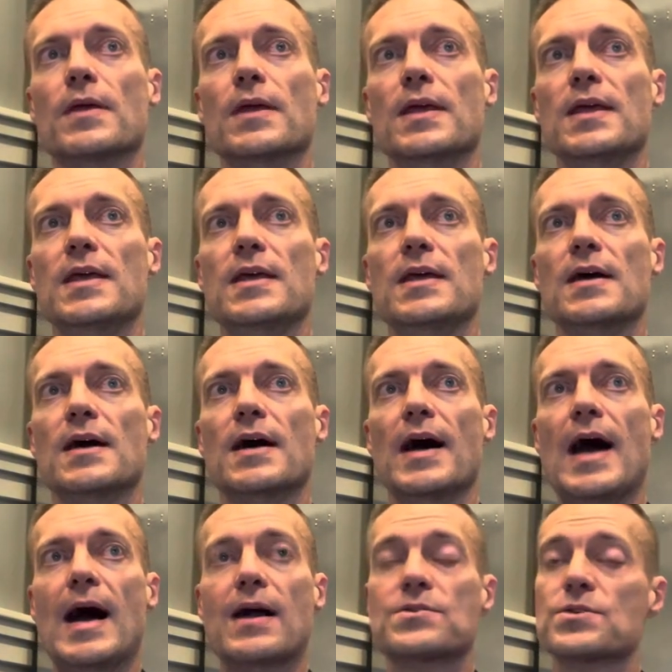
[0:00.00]
He
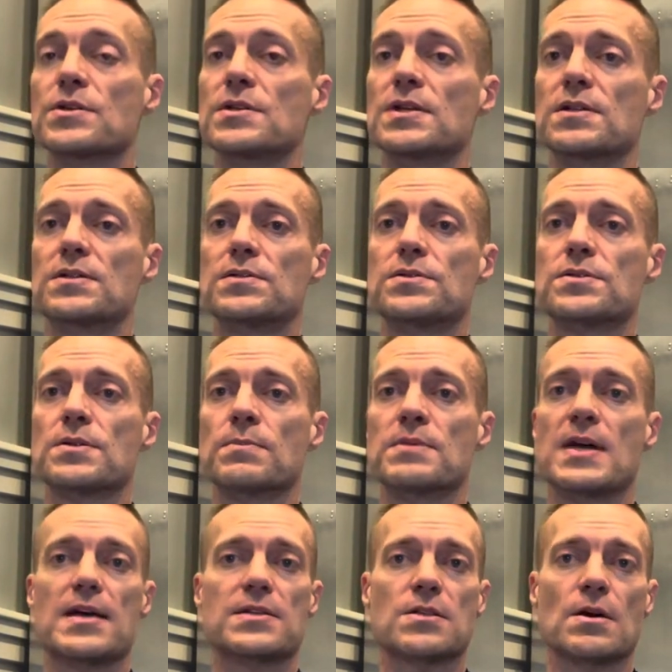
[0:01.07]
actually did some
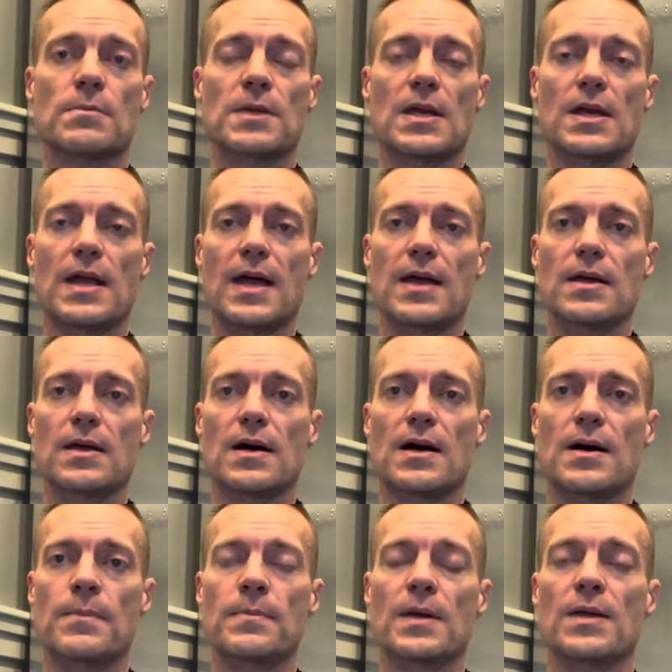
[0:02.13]
tests on me today.
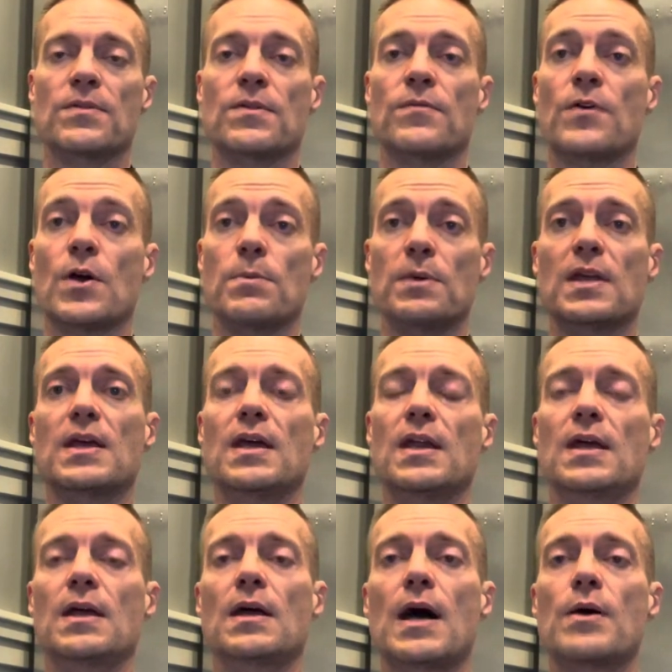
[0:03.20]
In the very
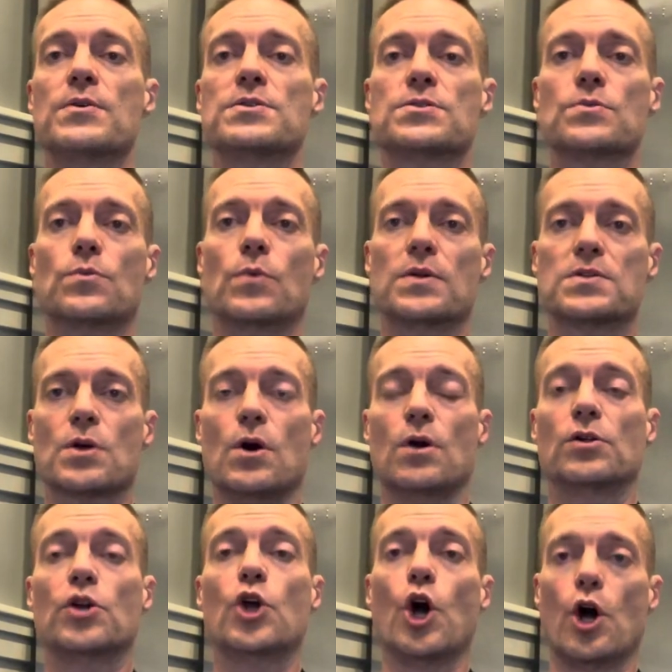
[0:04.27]
beginning, I was what's
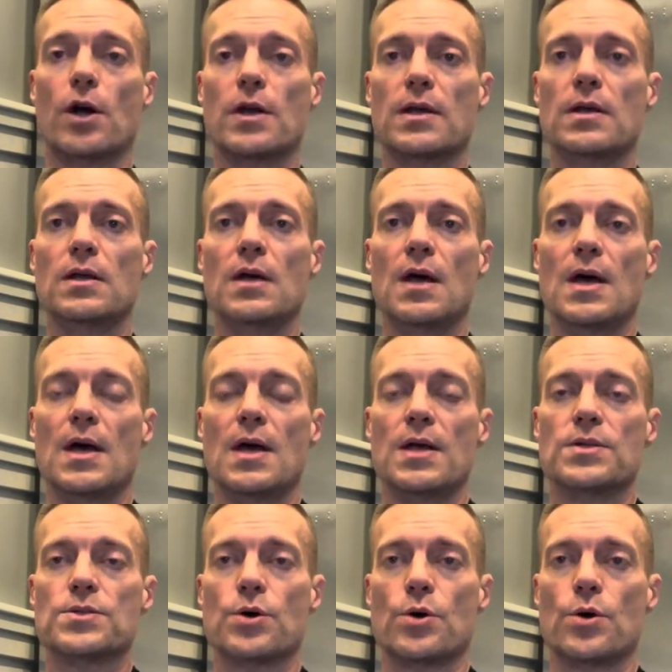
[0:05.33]
called guarded.
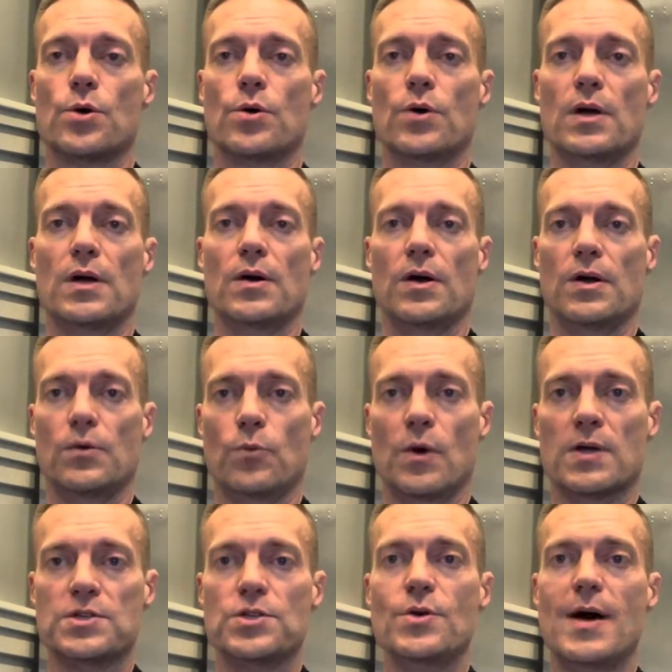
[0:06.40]
So
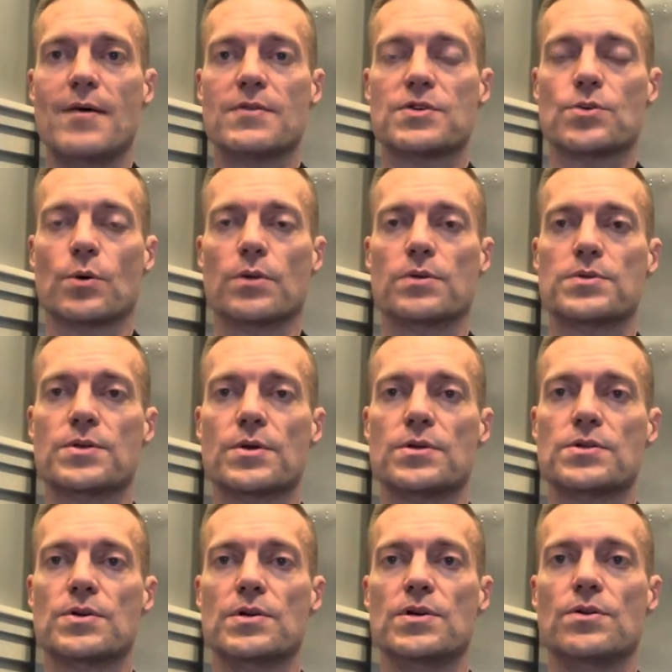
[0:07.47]
once you have a shoulder
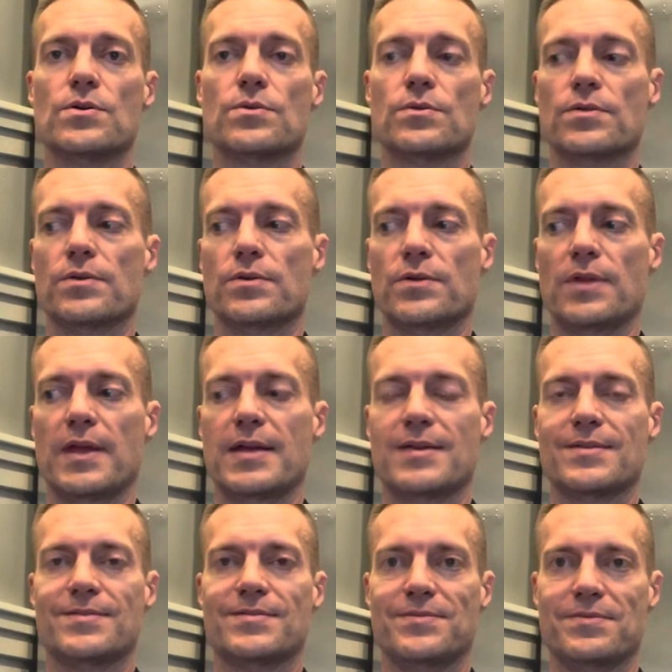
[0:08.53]
surgery,
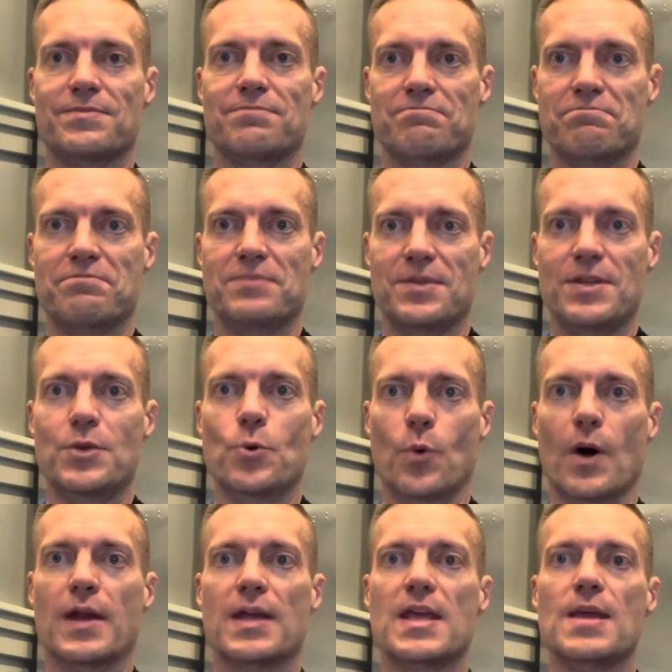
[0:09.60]
you
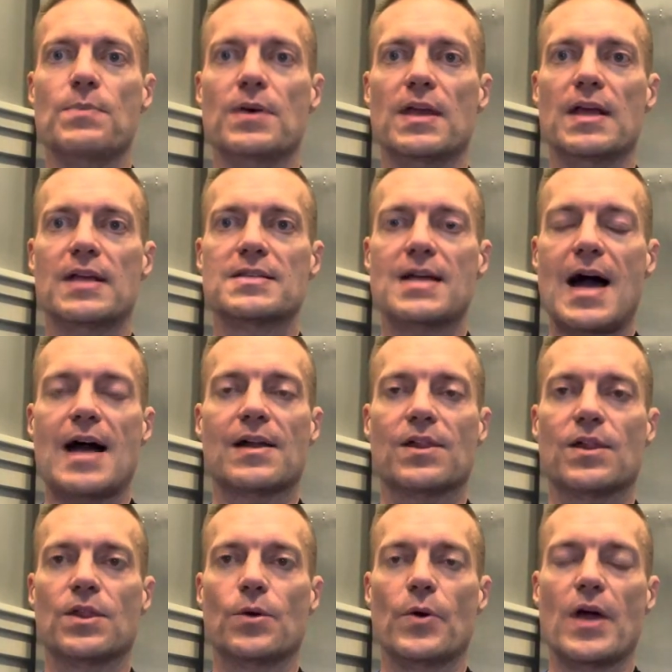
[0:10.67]
want to keep it
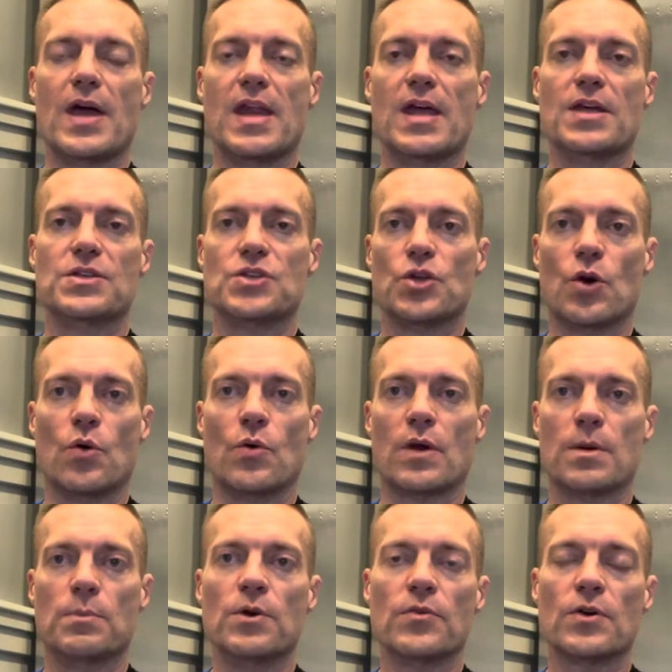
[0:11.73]
exactly the way it is. You don't want
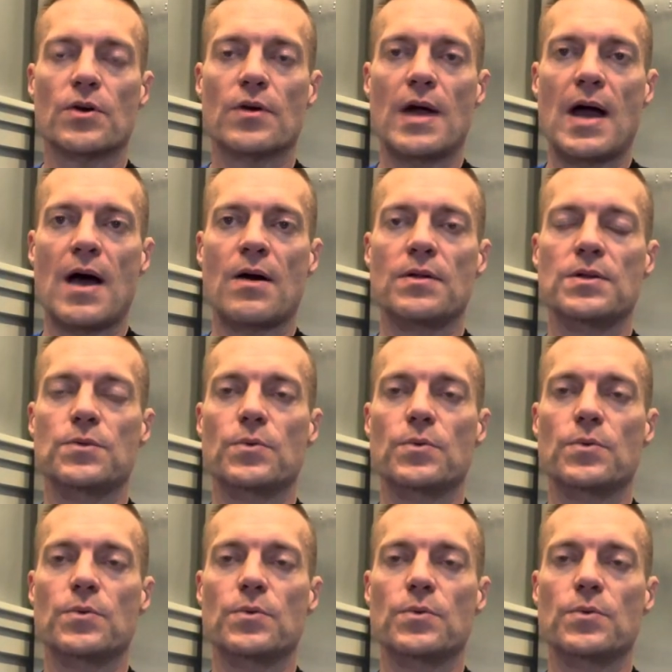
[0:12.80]
to move it around.